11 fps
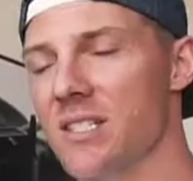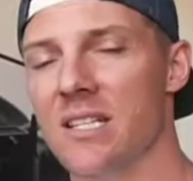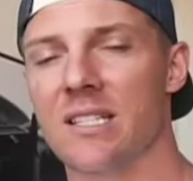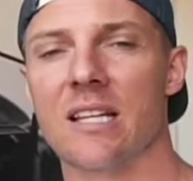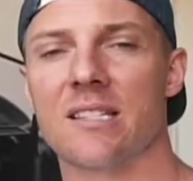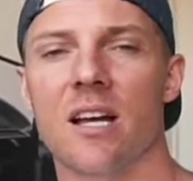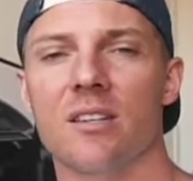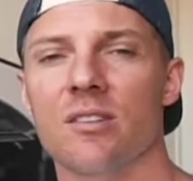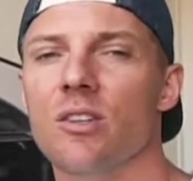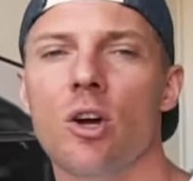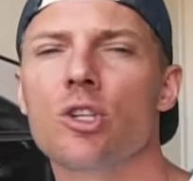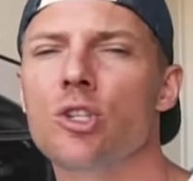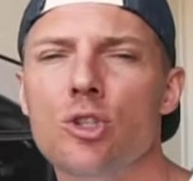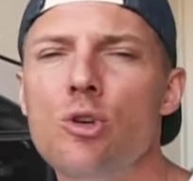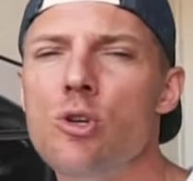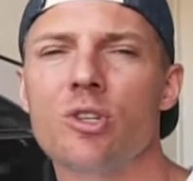needs to get done.
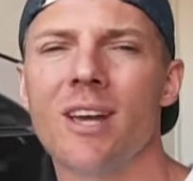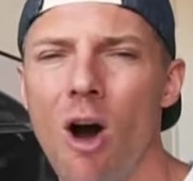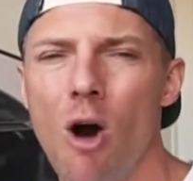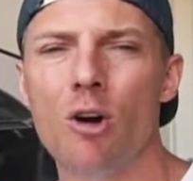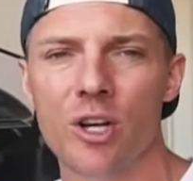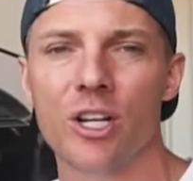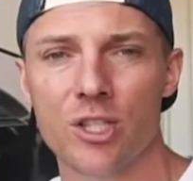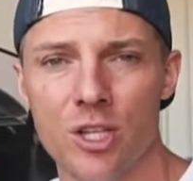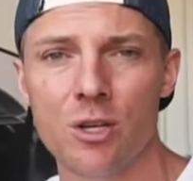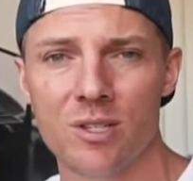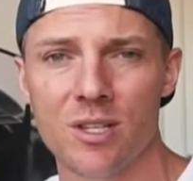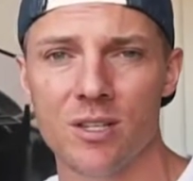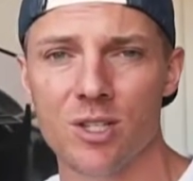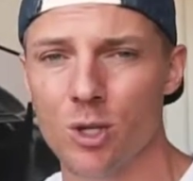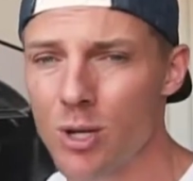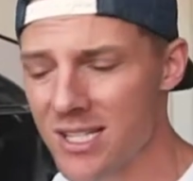Usually all good excuses.
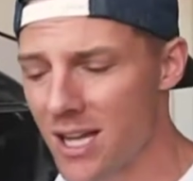So you can